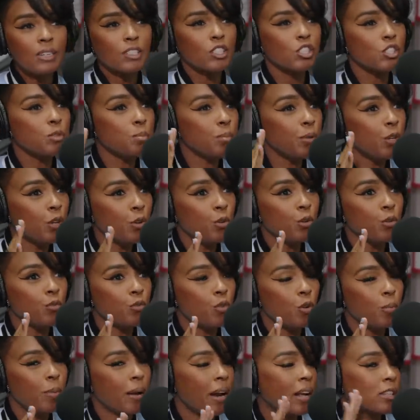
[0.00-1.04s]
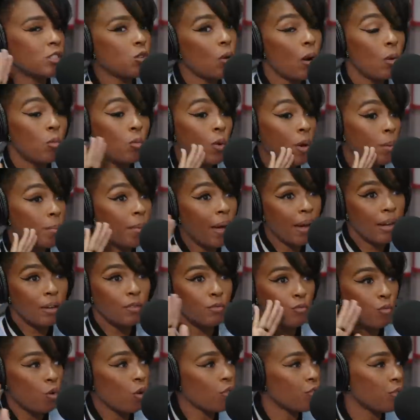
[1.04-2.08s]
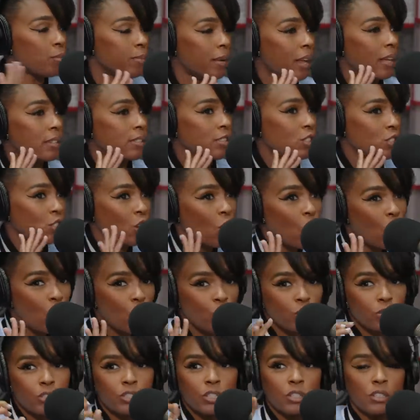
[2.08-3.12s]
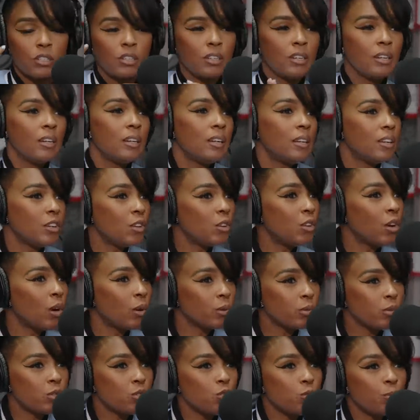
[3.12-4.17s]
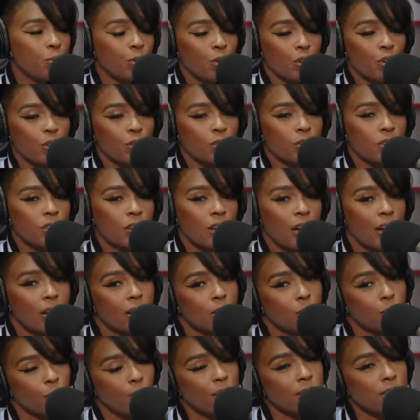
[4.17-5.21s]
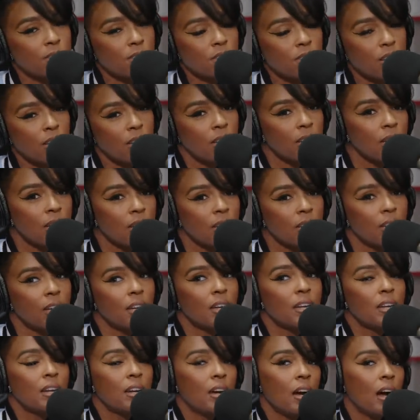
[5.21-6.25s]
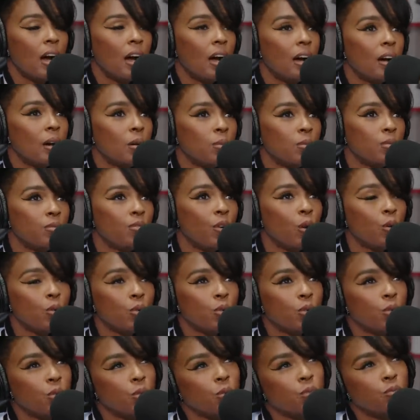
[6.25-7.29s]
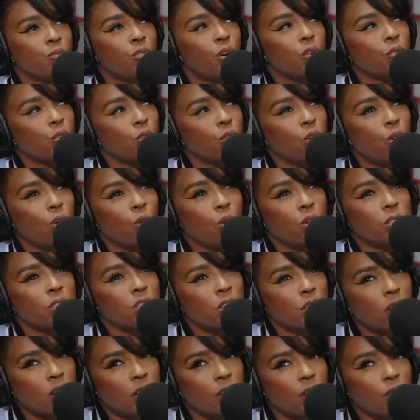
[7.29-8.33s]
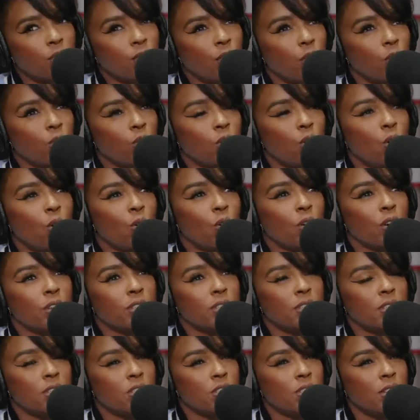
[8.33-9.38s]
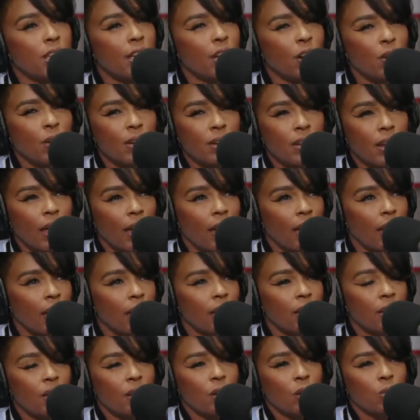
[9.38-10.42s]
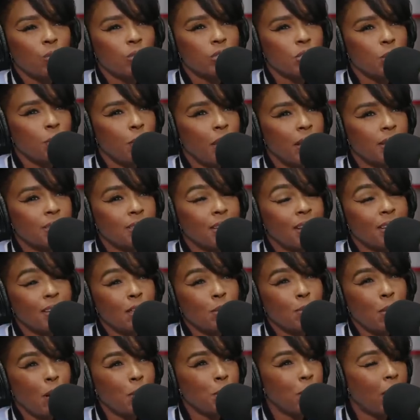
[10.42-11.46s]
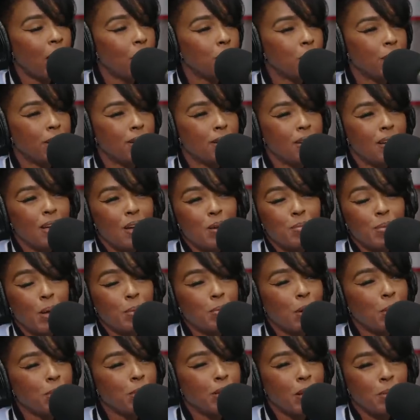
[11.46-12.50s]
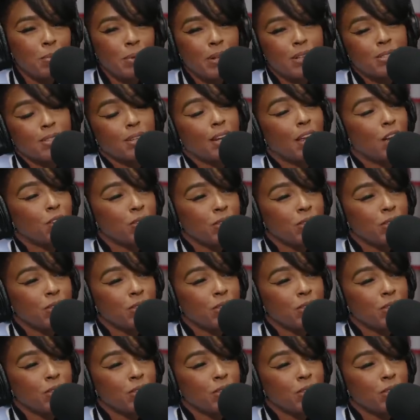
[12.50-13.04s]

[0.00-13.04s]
just beautiful. But I, so I went back and forth from that soul to, you know, super kind of pristine um, vocal vocal cords, clear vocal mm. cords, and just hearing that was amazing. And then my mama, my mama let me listen to